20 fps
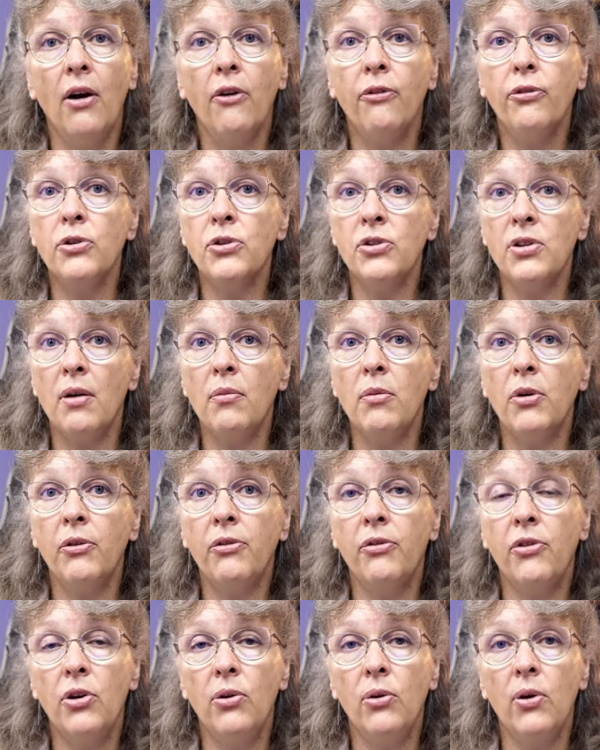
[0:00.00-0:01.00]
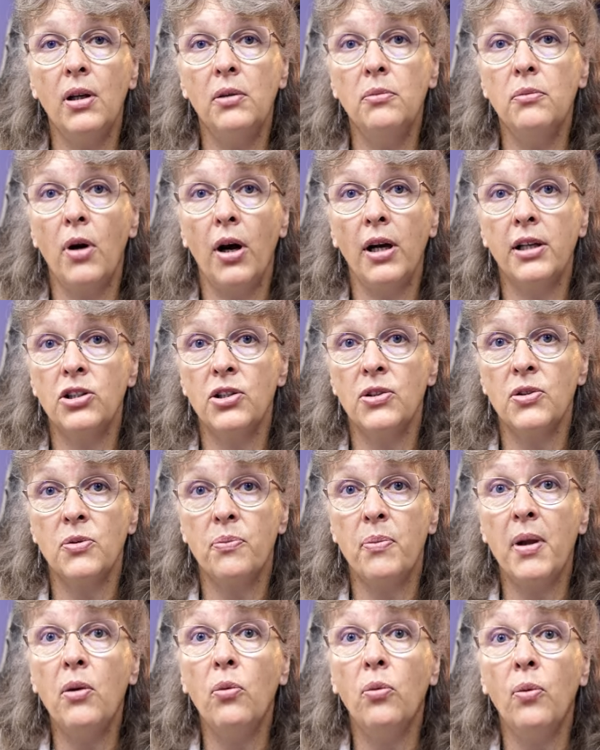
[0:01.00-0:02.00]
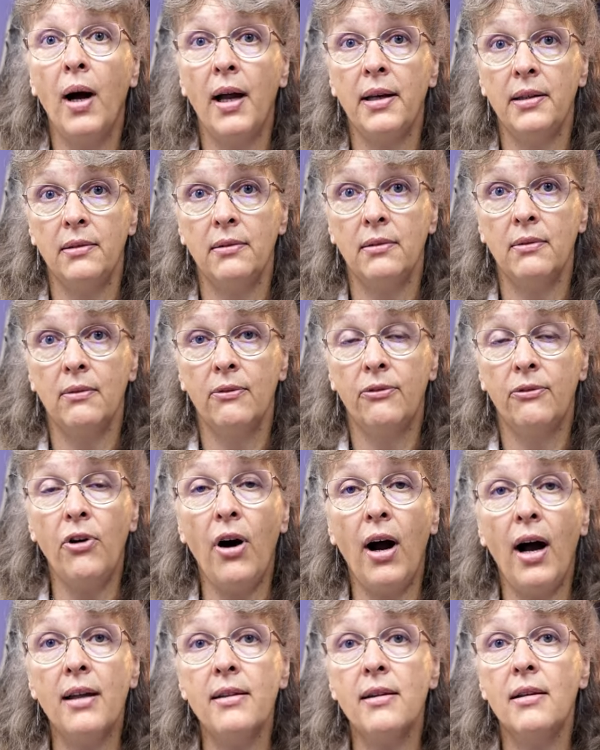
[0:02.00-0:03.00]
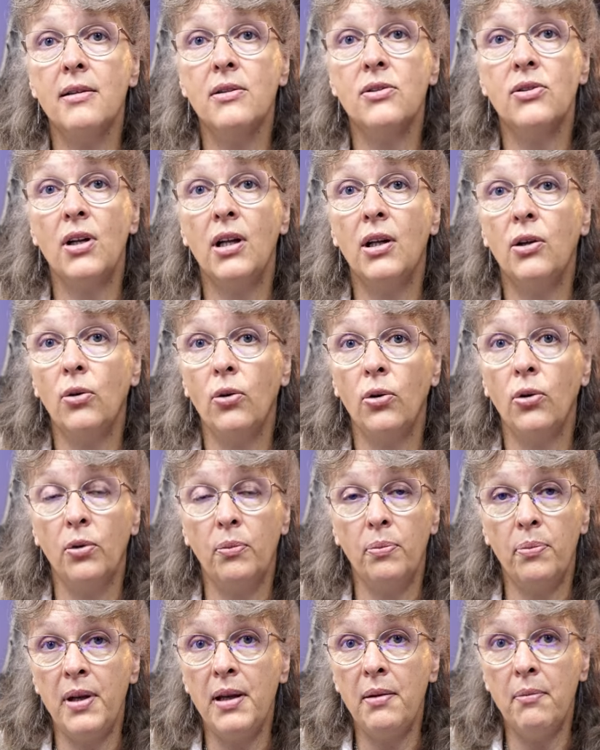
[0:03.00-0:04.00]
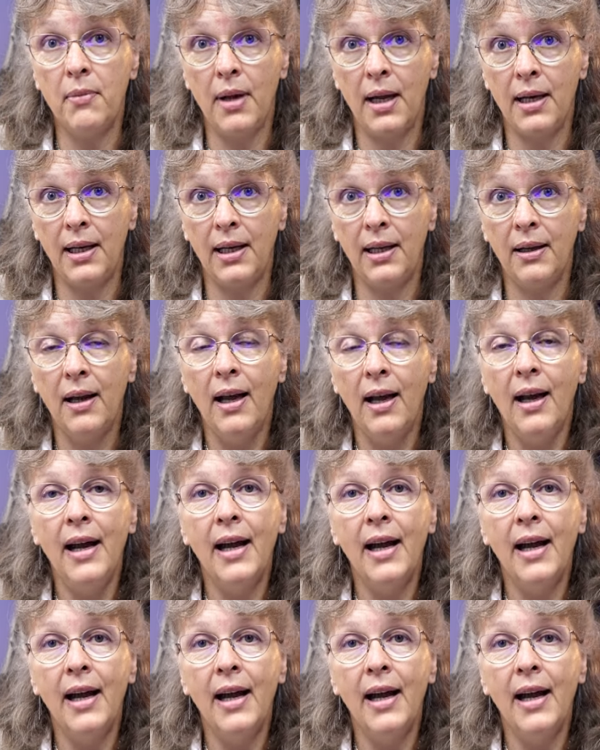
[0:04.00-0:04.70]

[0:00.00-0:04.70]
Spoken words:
For some of you, it might just be one. For others, it could be many.